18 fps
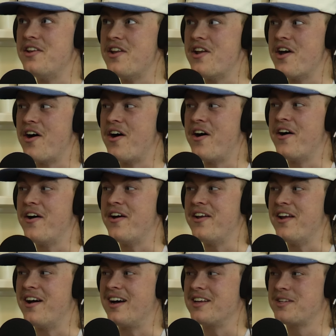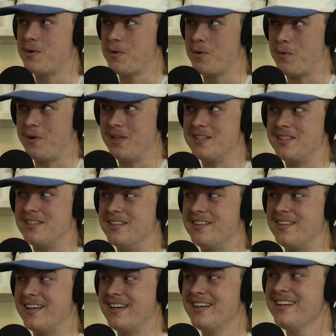No, I saw the
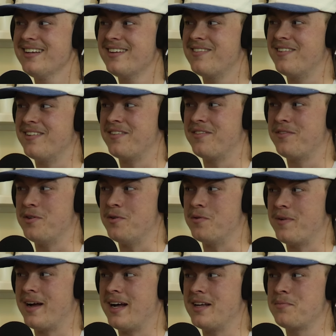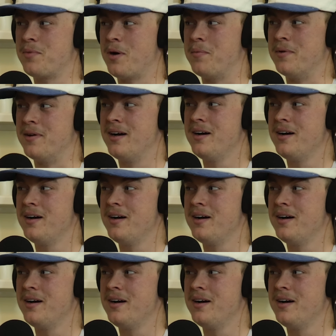Willerton thing with a few rats popping